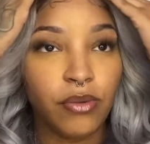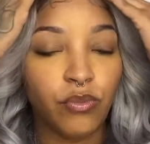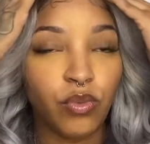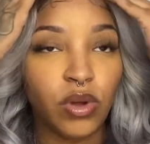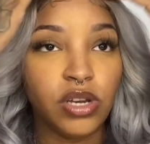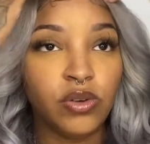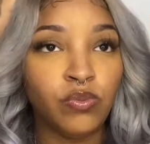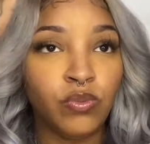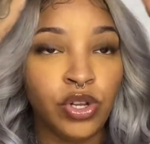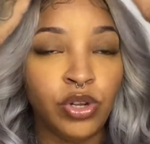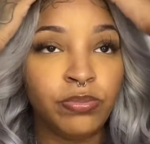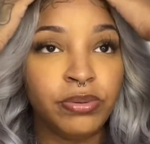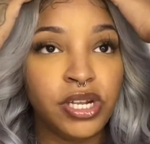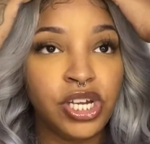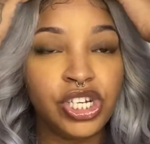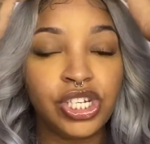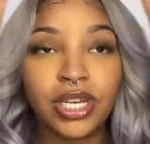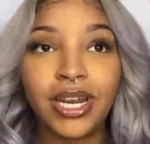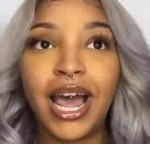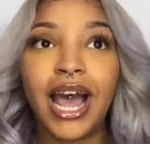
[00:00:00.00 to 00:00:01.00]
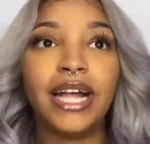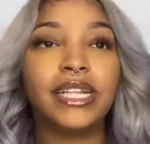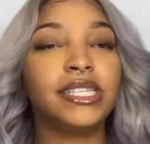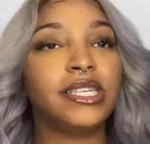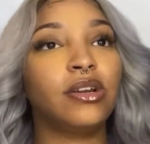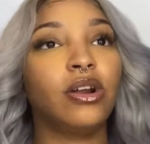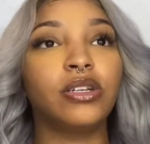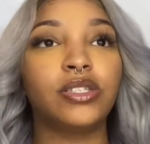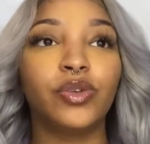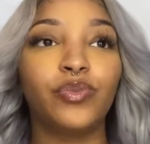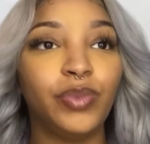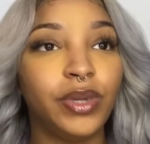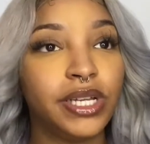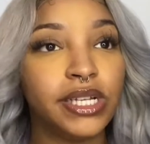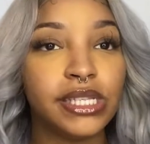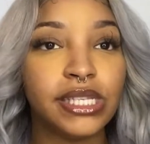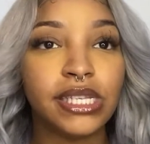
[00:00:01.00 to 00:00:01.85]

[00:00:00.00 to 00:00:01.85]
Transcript: when we bleached the knots it also weakens